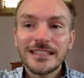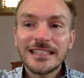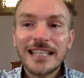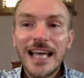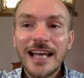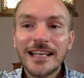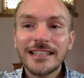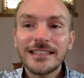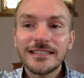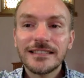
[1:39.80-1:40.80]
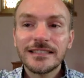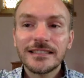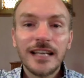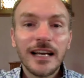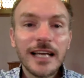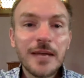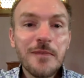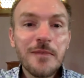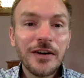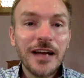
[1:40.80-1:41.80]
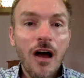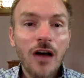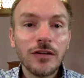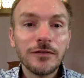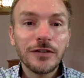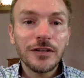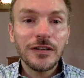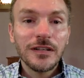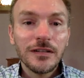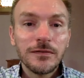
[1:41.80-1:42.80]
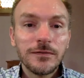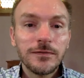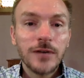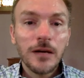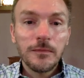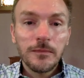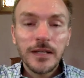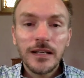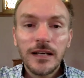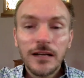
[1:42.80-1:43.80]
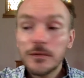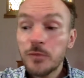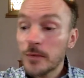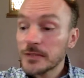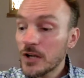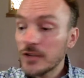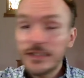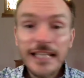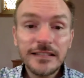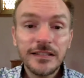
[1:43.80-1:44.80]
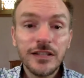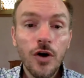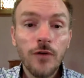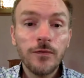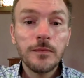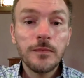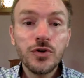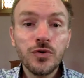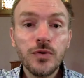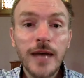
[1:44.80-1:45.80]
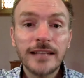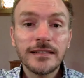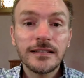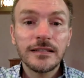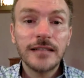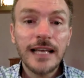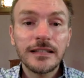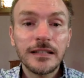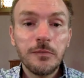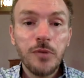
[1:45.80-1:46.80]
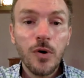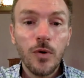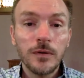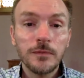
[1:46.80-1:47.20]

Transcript: That is, again, Mary Oliver from, the poem is called Yes, No, from New and Selected Poems.